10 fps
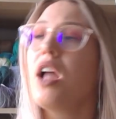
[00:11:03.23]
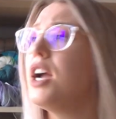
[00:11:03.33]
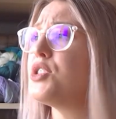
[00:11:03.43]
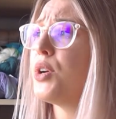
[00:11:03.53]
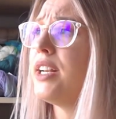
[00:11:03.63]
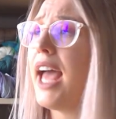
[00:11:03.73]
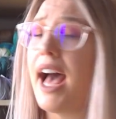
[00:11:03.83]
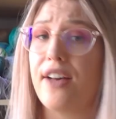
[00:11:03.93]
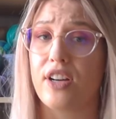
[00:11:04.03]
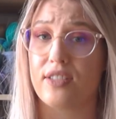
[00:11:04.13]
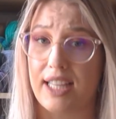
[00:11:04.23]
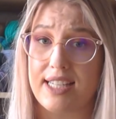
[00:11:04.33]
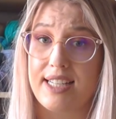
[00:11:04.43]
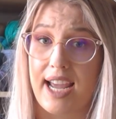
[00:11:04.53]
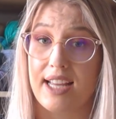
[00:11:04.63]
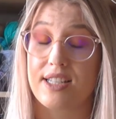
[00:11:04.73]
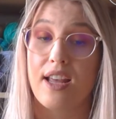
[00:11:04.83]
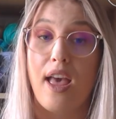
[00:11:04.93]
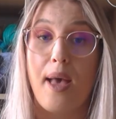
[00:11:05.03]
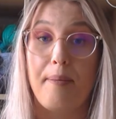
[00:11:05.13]
I don't have a release date,
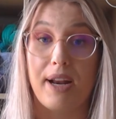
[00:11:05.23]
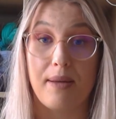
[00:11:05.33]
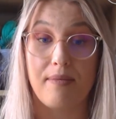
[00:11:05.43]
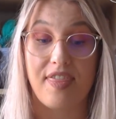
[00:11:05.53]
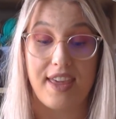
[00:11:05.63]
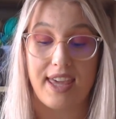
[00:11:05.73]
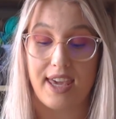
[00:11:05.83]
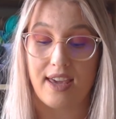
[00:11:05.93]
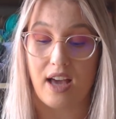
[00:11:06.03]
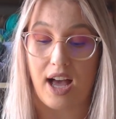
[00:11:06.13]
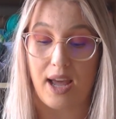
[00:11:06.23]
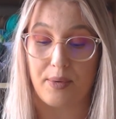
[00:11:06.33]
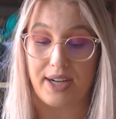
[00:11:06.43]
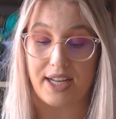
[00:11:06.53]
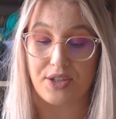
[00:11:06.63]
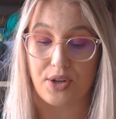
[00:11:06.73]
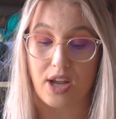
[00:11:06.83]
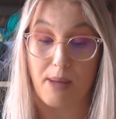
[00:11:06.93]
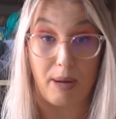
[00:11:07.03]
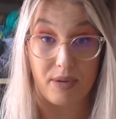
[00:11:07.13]
but I'm thinking I will need to
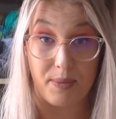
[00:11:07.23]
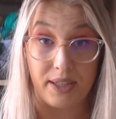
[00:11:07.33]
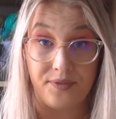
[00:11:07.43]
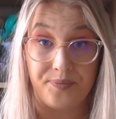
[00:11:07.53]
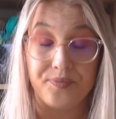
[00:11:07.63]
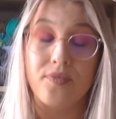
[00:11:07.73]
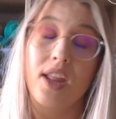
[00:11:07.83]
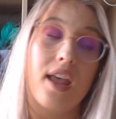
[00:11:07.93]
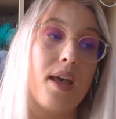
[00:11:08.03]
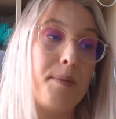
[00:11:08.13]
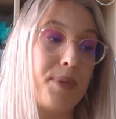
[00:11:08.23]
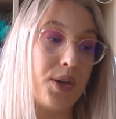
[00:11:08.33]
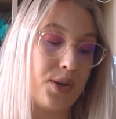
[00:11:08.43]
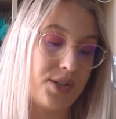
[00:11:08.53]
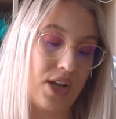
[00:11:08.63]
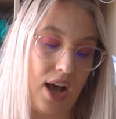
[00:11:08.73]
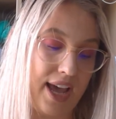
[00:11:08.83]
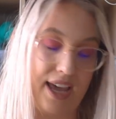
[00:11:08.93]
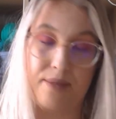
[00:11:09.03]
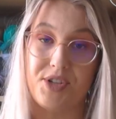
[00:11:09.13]
come up with one because
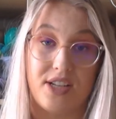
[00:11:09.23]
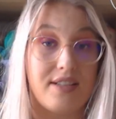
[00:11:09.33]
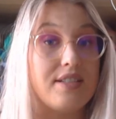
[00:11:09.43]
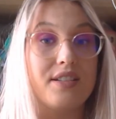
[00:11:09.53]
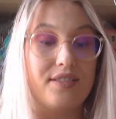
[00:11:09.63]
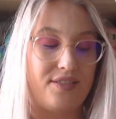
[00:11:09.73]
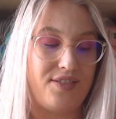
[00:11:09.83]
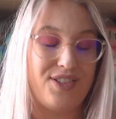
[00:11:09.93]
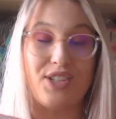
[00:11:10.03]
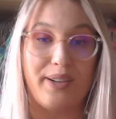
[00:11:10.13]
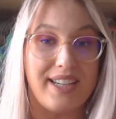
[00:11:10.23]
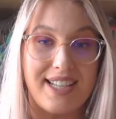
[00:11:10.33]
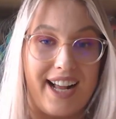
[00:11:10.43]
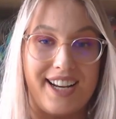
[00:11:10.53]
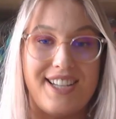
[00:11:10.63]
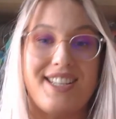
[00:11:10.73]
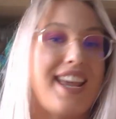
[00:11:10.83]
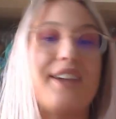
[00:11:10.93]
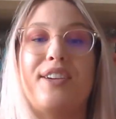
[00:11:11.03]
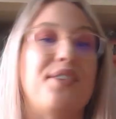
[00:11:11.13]
I am just so excited to
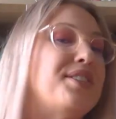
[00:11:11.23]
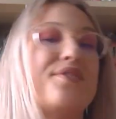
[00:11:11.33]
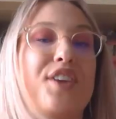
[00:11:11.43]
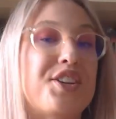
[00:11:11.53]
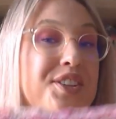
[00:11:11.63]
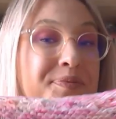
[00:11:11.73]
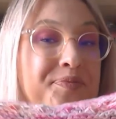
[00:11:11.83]
see everyone else's version.